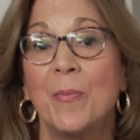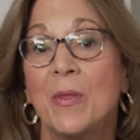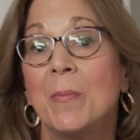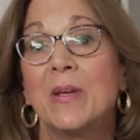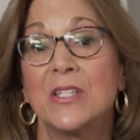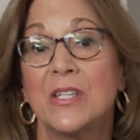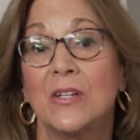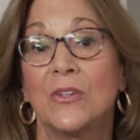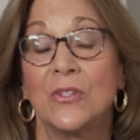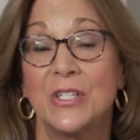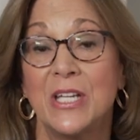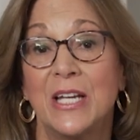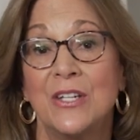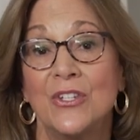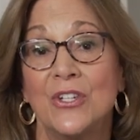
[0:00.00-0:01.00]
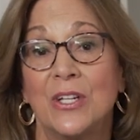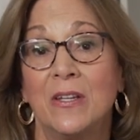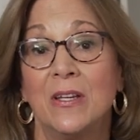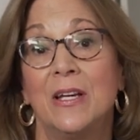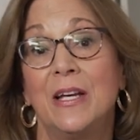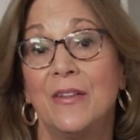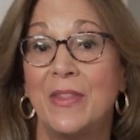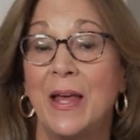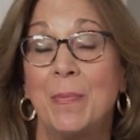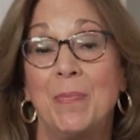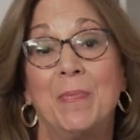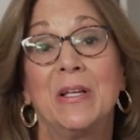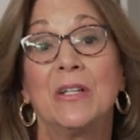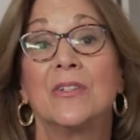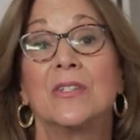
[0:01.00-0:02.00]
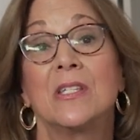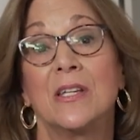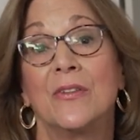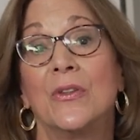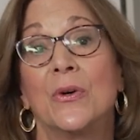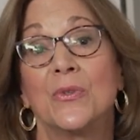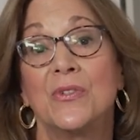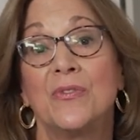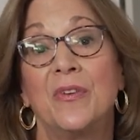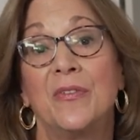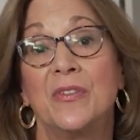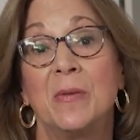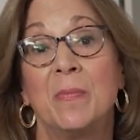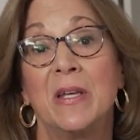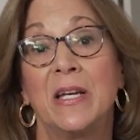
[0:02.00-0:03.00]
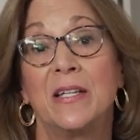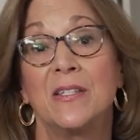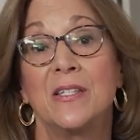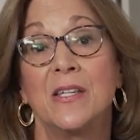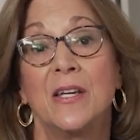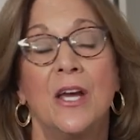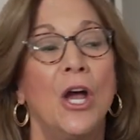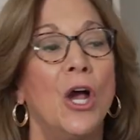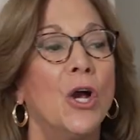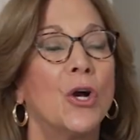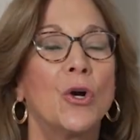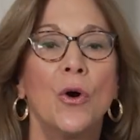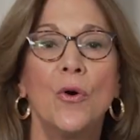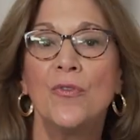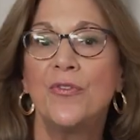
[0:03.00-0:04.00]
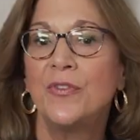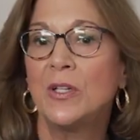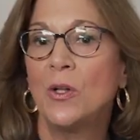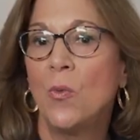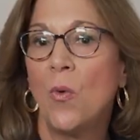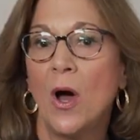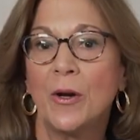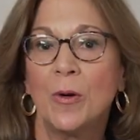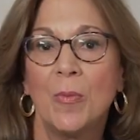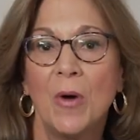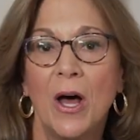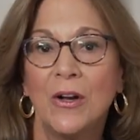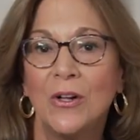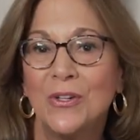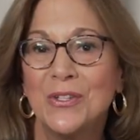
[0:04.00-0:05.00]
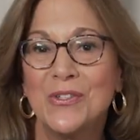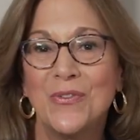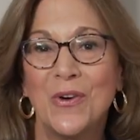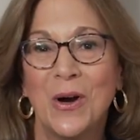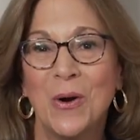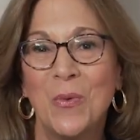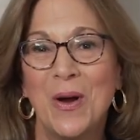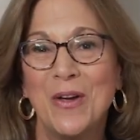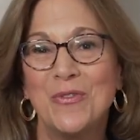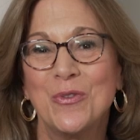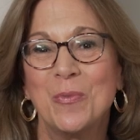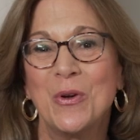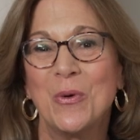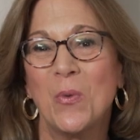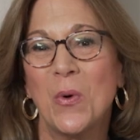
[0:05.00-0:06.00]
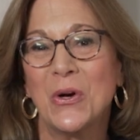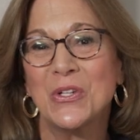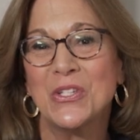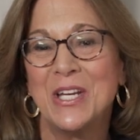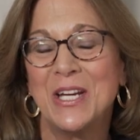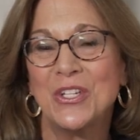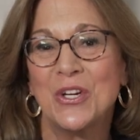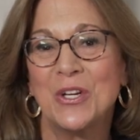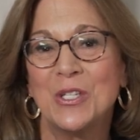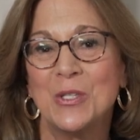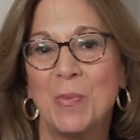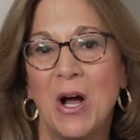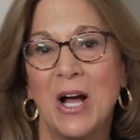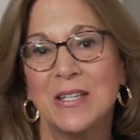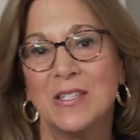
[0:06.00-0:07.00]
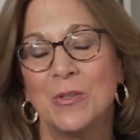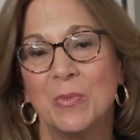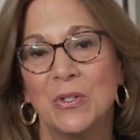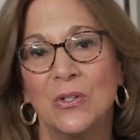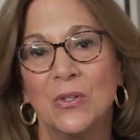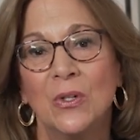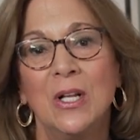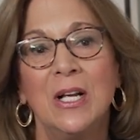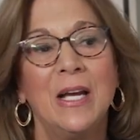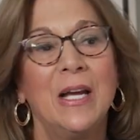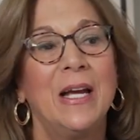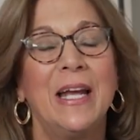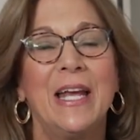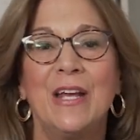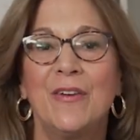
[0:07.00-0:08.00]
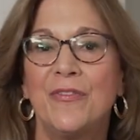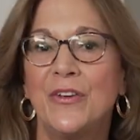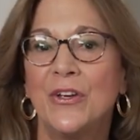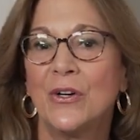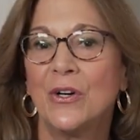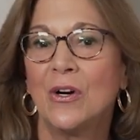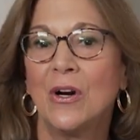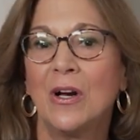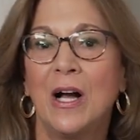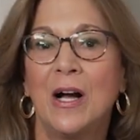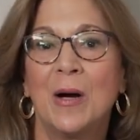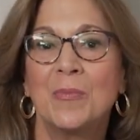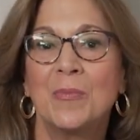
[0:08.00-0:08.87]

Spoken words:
up the muscular tension that builds in those 50 minutes. Go fill a water bottle as far away from your workstation as possible. If you're